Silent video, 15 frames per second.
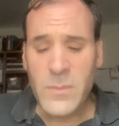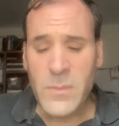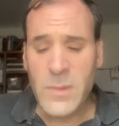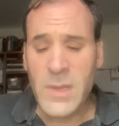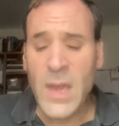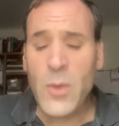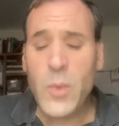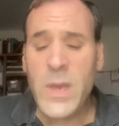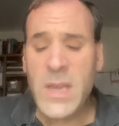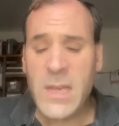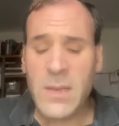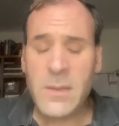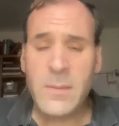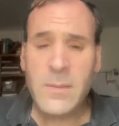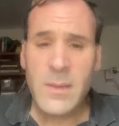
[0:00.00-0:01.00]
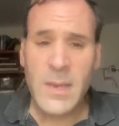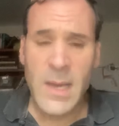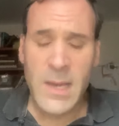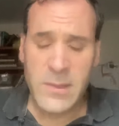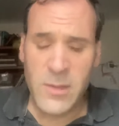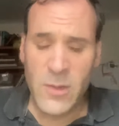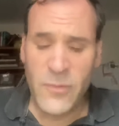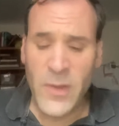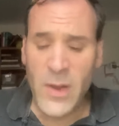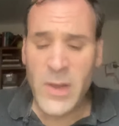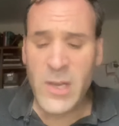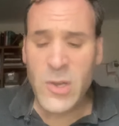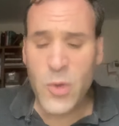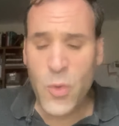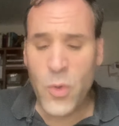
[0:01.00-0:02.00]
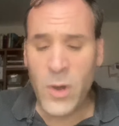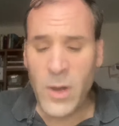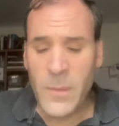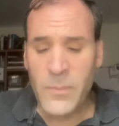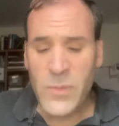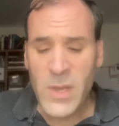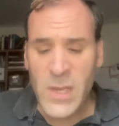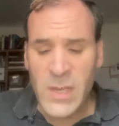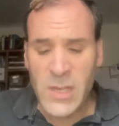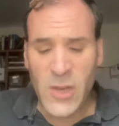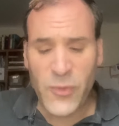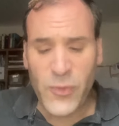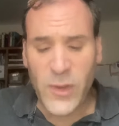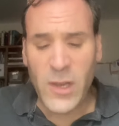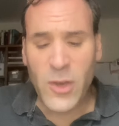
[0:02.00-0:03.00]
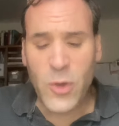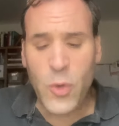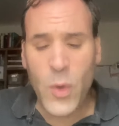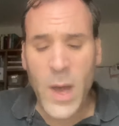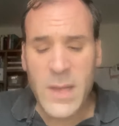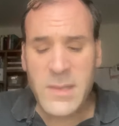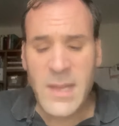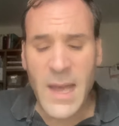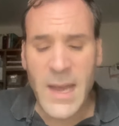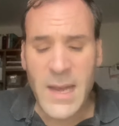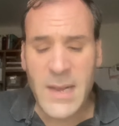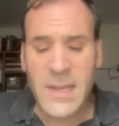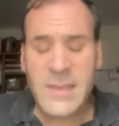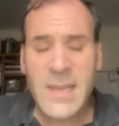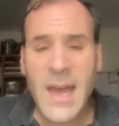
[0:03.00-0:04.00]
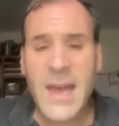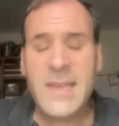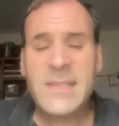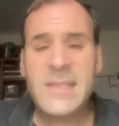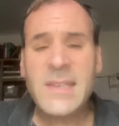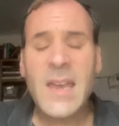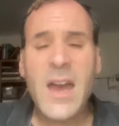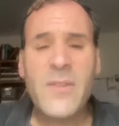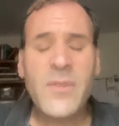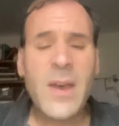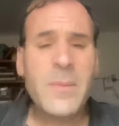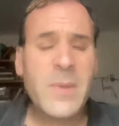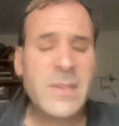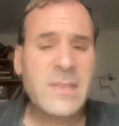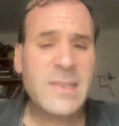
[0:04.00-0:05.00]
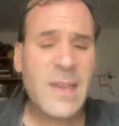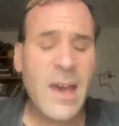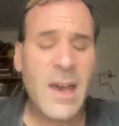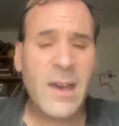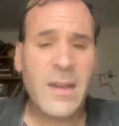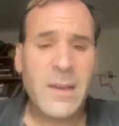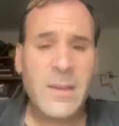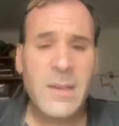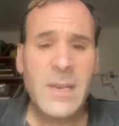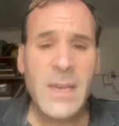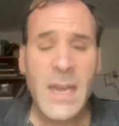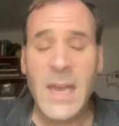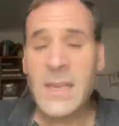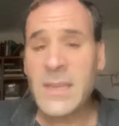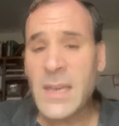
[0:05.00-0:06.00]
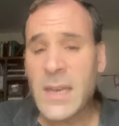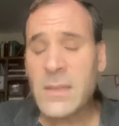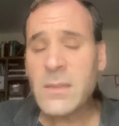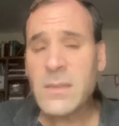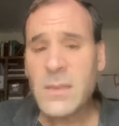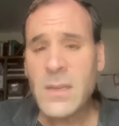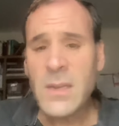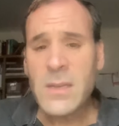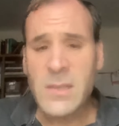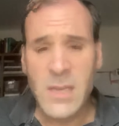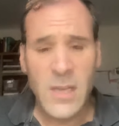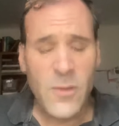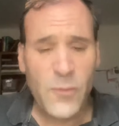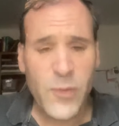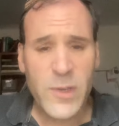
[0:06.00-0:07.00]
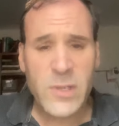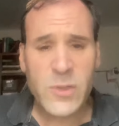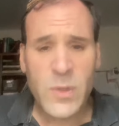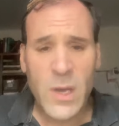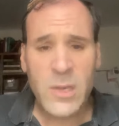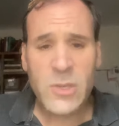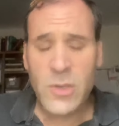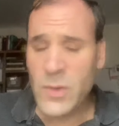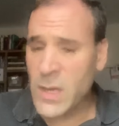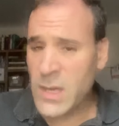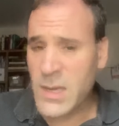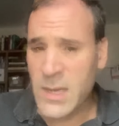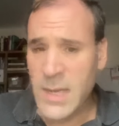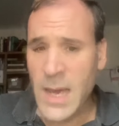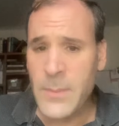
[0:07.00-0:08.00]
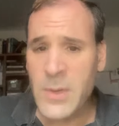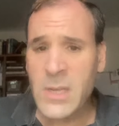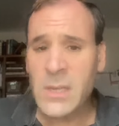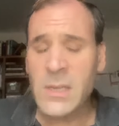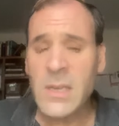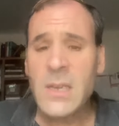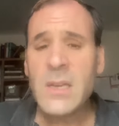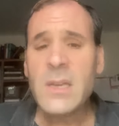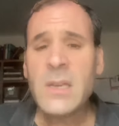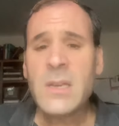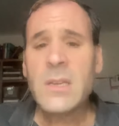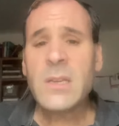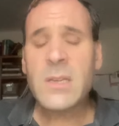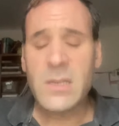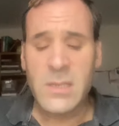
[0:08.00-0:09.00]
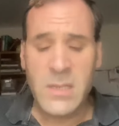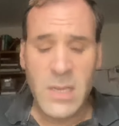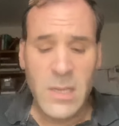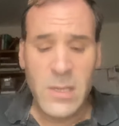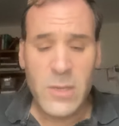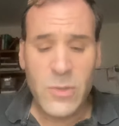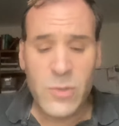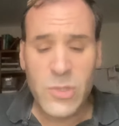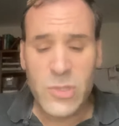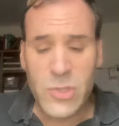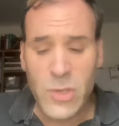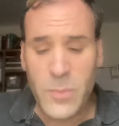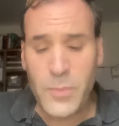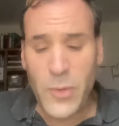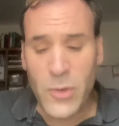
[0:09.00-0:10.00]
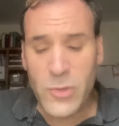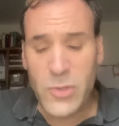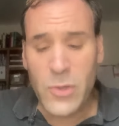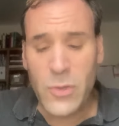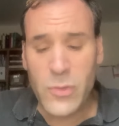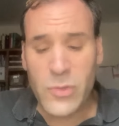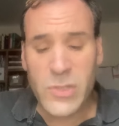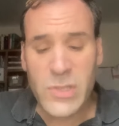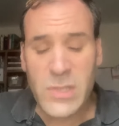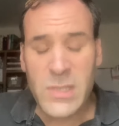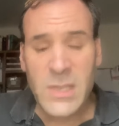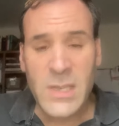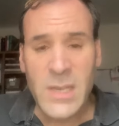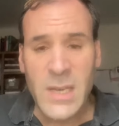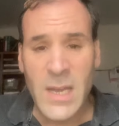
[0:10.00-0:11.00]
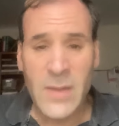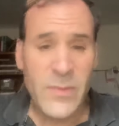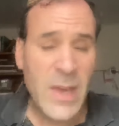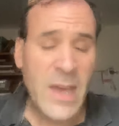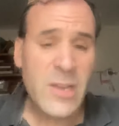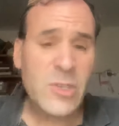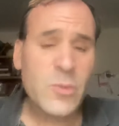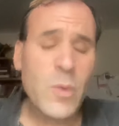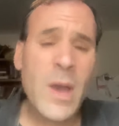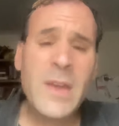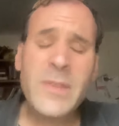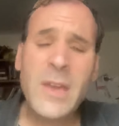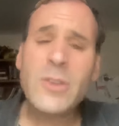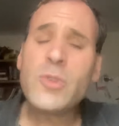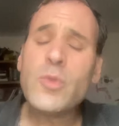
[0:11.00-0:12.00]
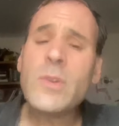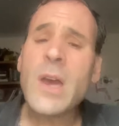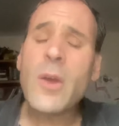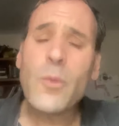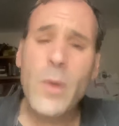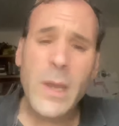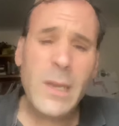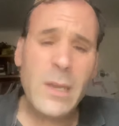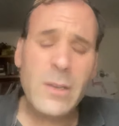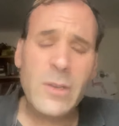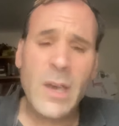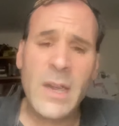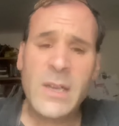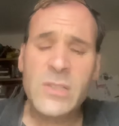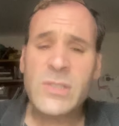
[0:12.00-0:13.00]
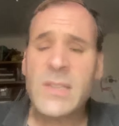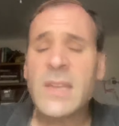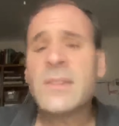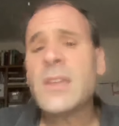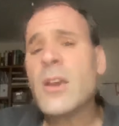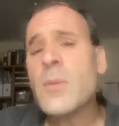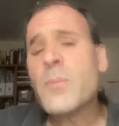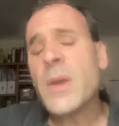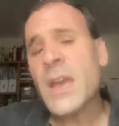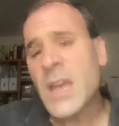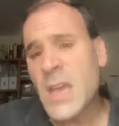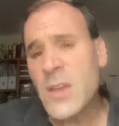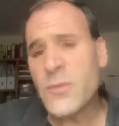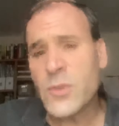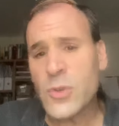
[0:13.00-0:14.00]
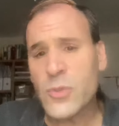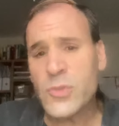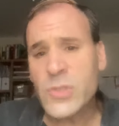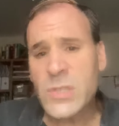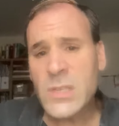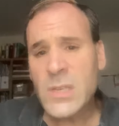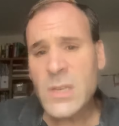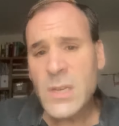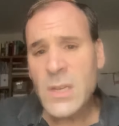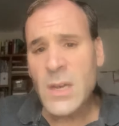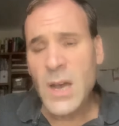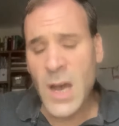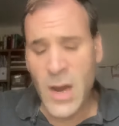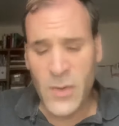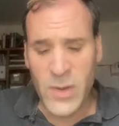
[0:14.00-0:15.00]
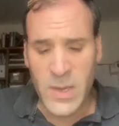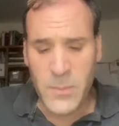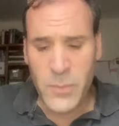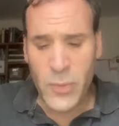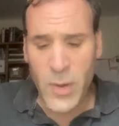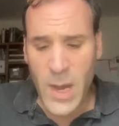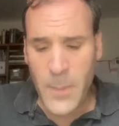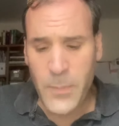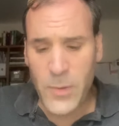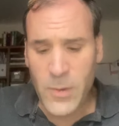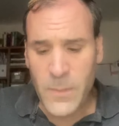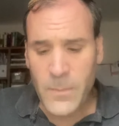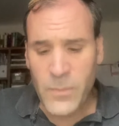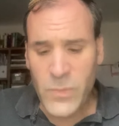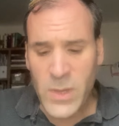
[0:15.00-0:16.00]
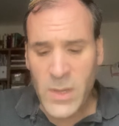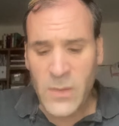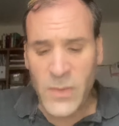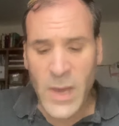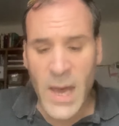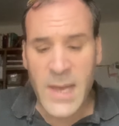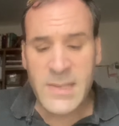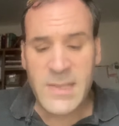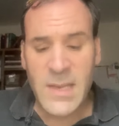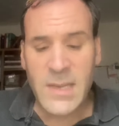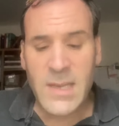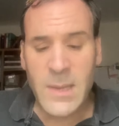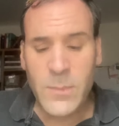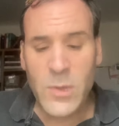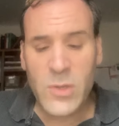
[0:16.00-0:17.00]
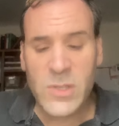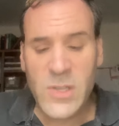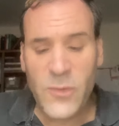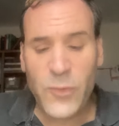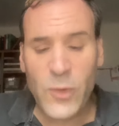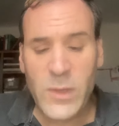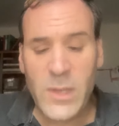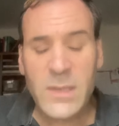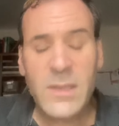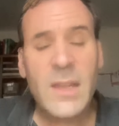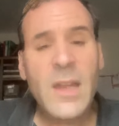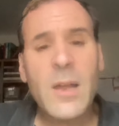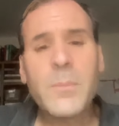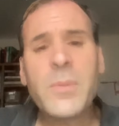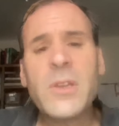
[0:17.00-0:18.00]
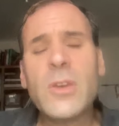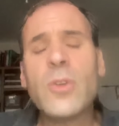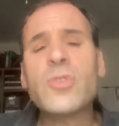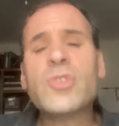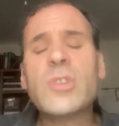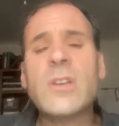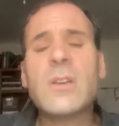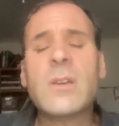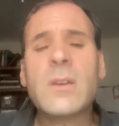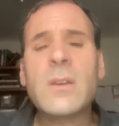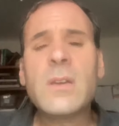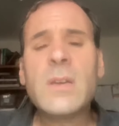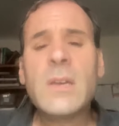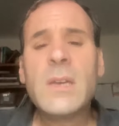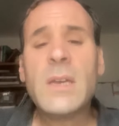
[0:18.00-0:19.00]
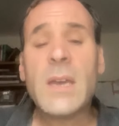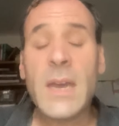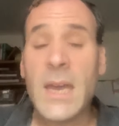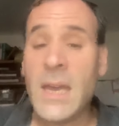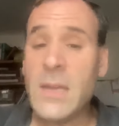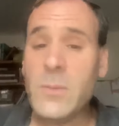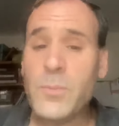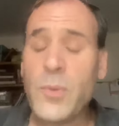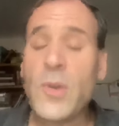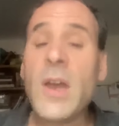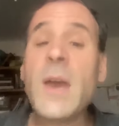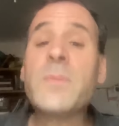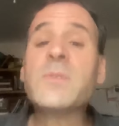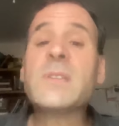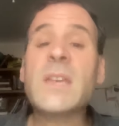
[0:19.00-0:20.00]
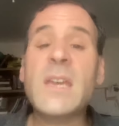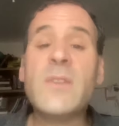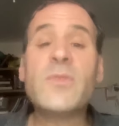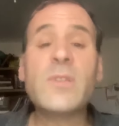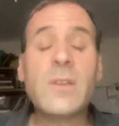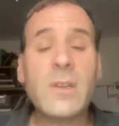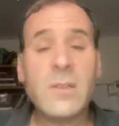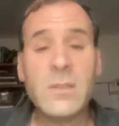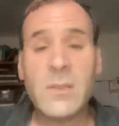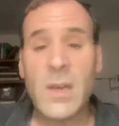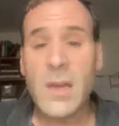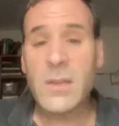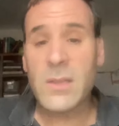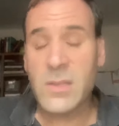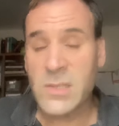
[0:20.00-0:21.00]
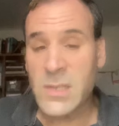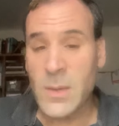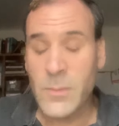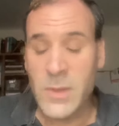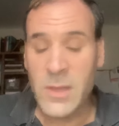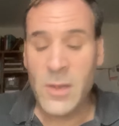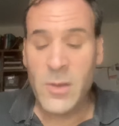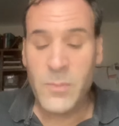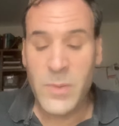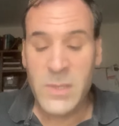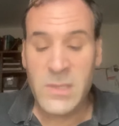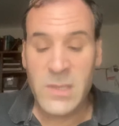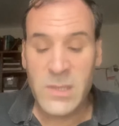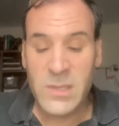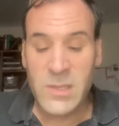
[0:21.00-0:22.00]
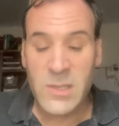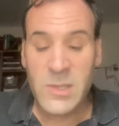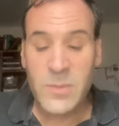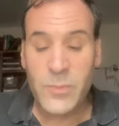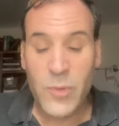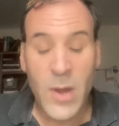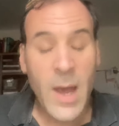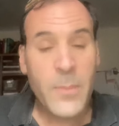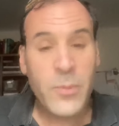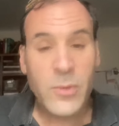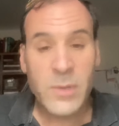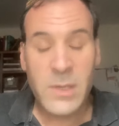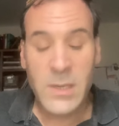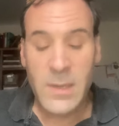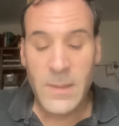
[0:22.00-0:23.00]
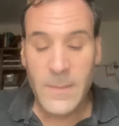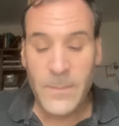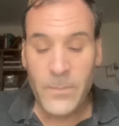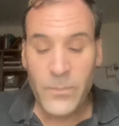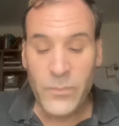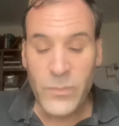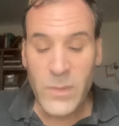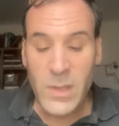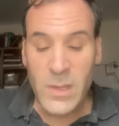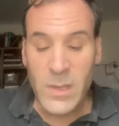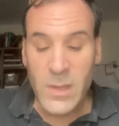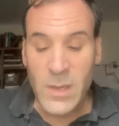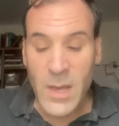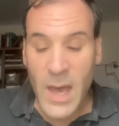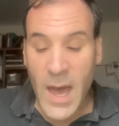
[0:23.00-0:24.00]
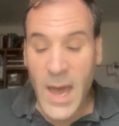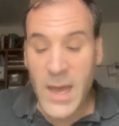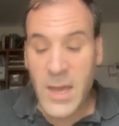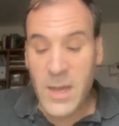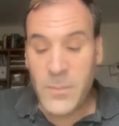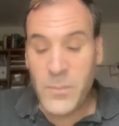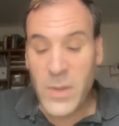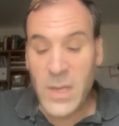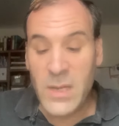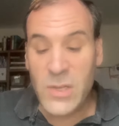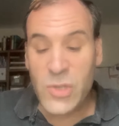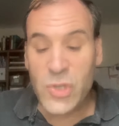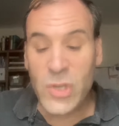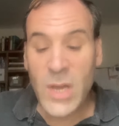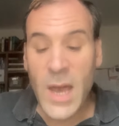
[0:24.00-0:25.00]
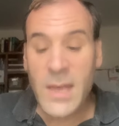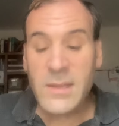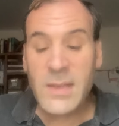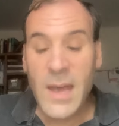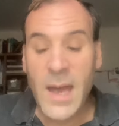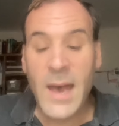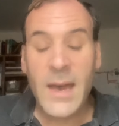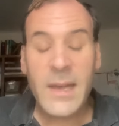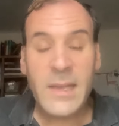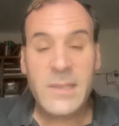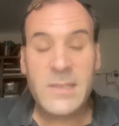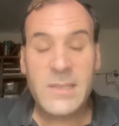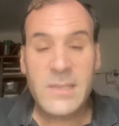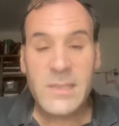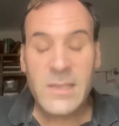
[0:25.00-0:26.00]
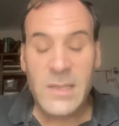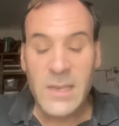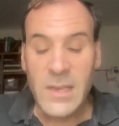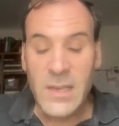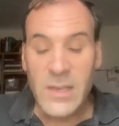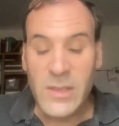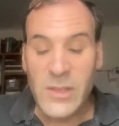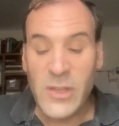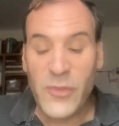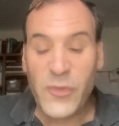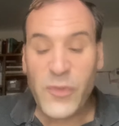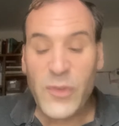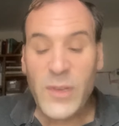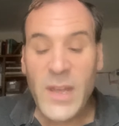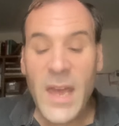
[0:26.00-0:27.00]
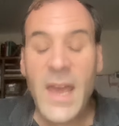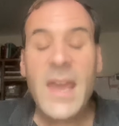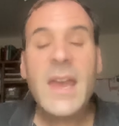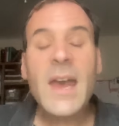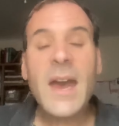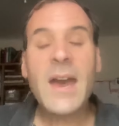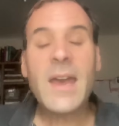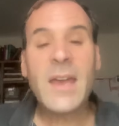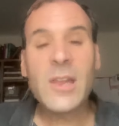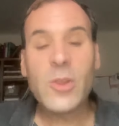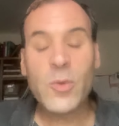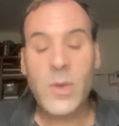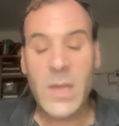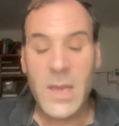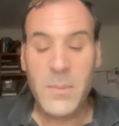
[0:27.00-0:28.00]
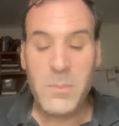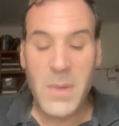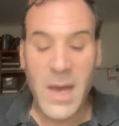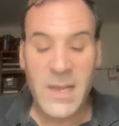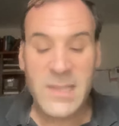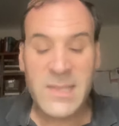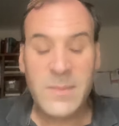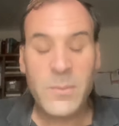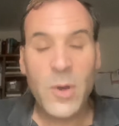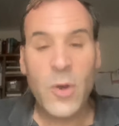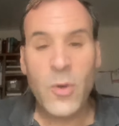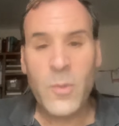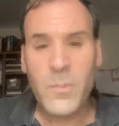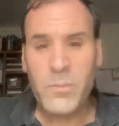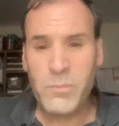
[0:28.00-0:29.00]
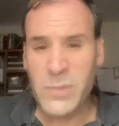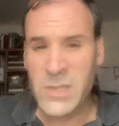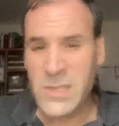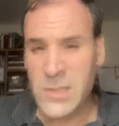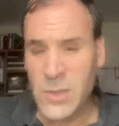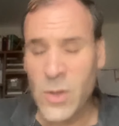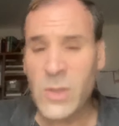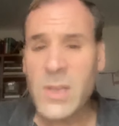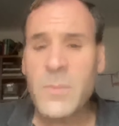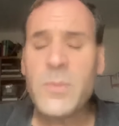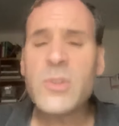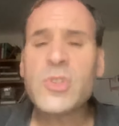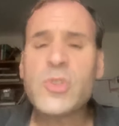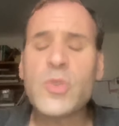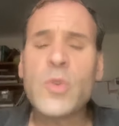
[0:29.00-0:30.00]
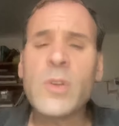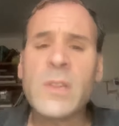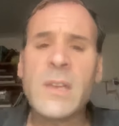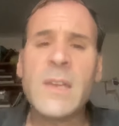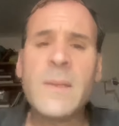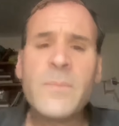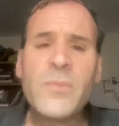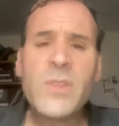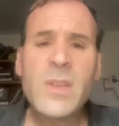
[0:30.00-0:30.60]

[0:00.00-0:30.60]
They weaken at their very core. Yifrechu adayin ha'ta'asiyah v'hameschar, and yet the infrastructure economically continues to produce, and that is why they do not recognize that their behaviors are improper. Ve'asakim yosifu lidneel b'yosher, and perhaps they even conduct some of their businesses properly. Ach benishchat haaretz lifnei ha'elohim atzmo, but slowly but surely